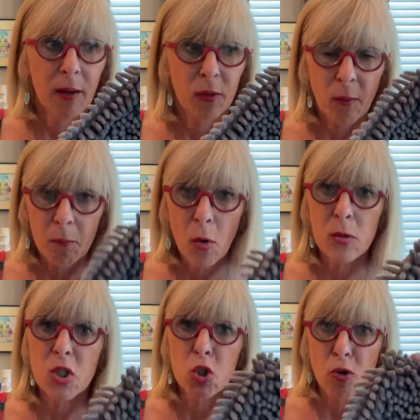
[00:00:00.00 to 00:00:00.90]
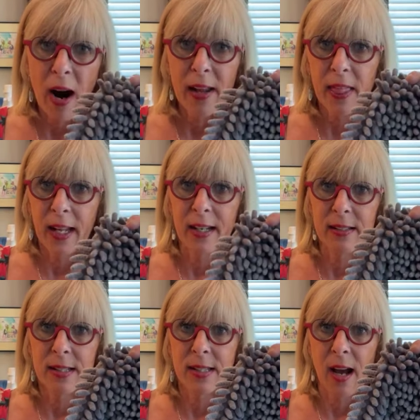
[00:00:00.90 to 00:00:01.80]
the most dry
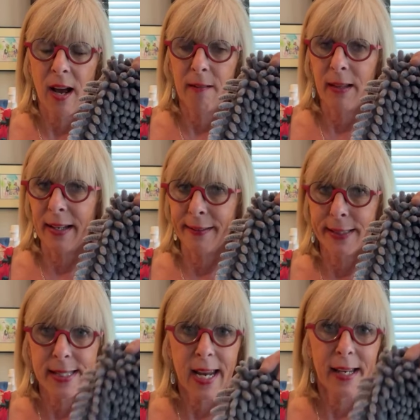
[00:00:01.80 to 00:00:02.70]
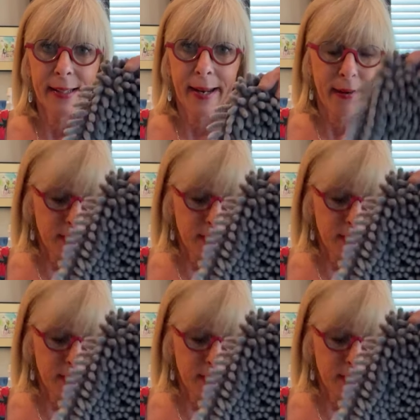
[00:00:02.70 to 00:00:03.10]
things like sand, hair,